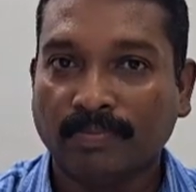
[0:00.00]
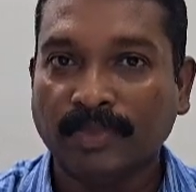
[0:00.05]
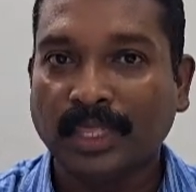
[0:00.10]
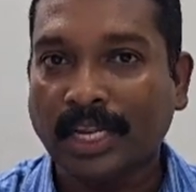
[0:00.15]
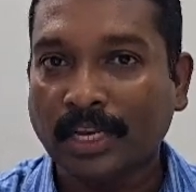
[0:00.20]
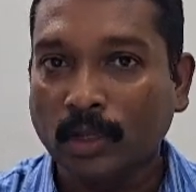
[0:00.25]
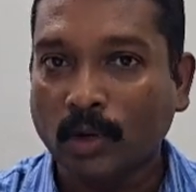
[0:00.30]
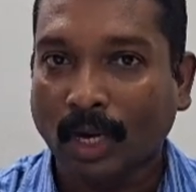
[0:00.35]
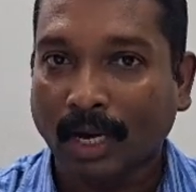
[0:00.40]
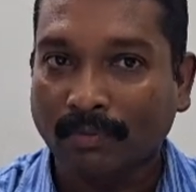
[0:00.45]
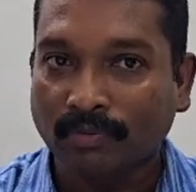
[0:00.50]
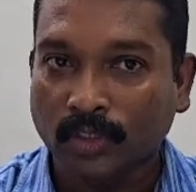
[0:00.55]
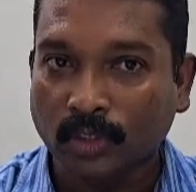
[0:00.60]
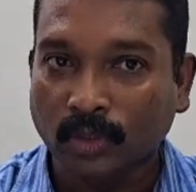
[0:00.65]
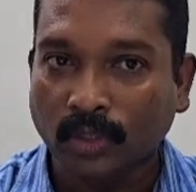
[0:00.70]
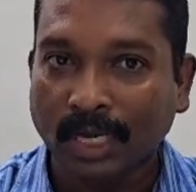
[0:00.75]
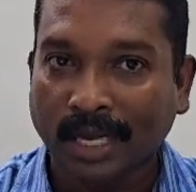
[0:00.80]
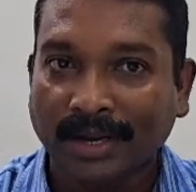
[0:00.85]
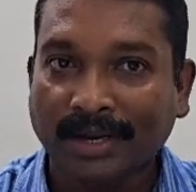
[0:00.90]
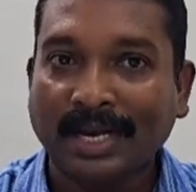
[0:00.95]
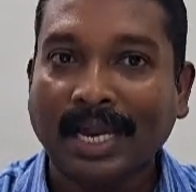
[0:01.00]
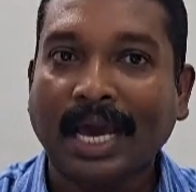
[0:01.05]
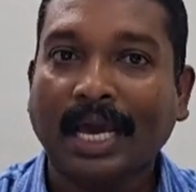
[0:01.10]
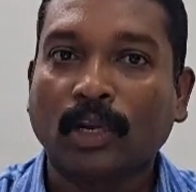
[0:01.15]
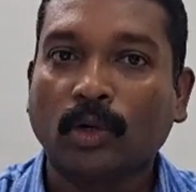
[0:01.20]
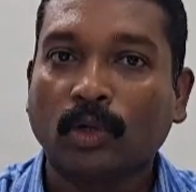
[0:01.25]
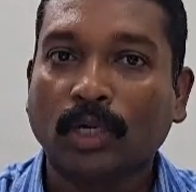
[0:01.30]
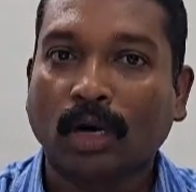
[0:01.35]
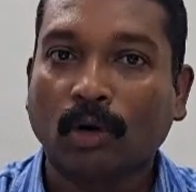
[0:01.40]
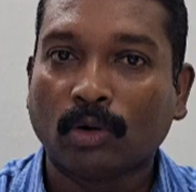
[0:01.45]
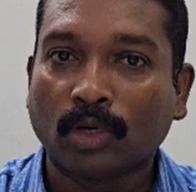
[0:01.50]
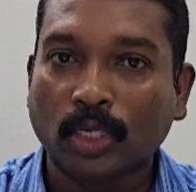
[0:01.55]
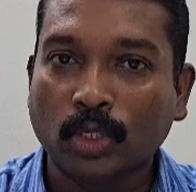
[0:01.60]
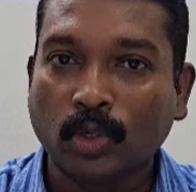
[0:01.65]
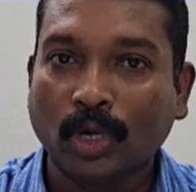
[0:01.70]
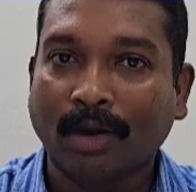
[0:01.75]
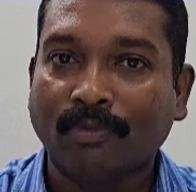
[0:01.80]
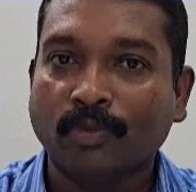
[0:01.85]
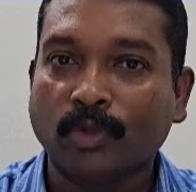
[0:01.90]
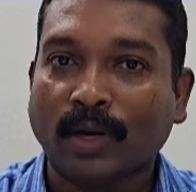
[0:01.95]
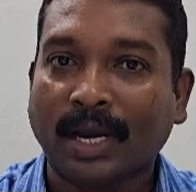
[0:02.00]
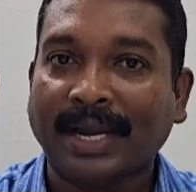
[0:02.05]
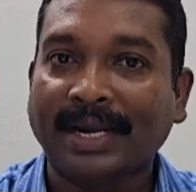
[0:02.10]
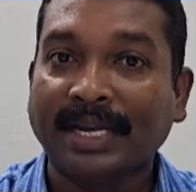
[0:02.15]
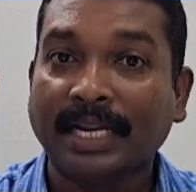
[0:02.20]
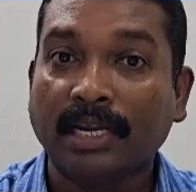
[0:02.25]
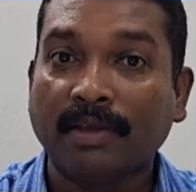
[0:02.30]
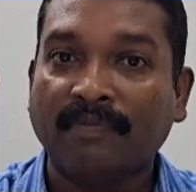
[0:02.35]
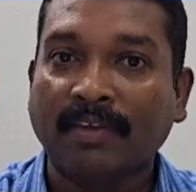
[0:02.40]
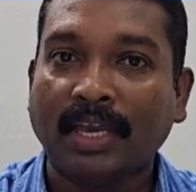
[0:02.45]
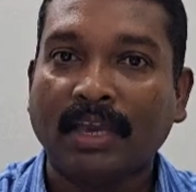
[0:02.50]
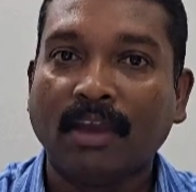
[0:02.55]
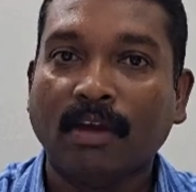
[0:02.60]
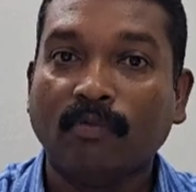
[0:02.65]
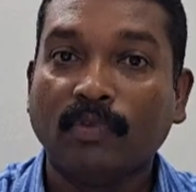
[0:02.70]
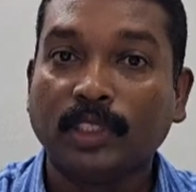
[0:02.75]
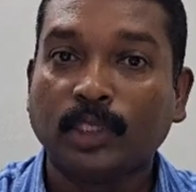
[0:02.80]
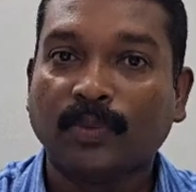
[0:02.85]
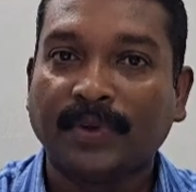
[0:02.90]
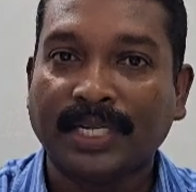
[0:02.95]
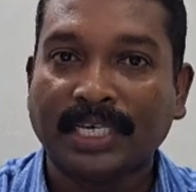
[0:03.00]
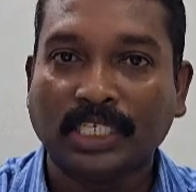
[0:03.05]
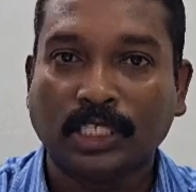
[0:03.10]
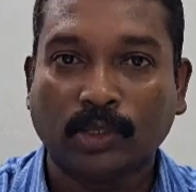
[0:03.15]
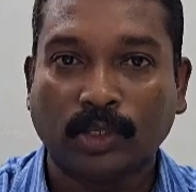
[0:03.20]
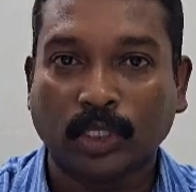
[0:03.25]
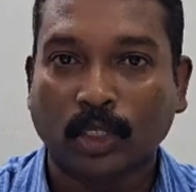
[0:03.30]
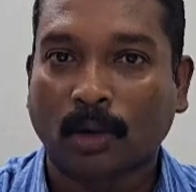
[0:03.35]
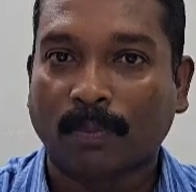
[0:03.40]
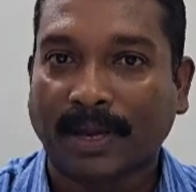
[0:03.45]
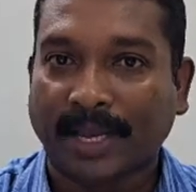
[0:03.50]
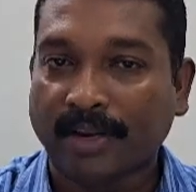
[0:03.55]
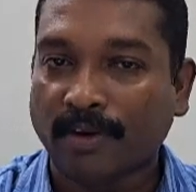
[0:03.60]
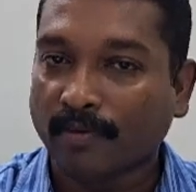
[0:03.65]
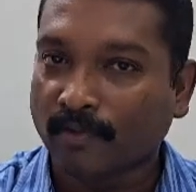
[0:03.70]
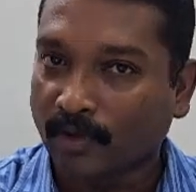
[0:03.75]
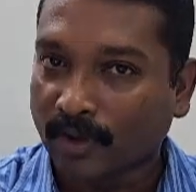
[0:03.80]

then you have to narrow down, you have to identify which one is your domain.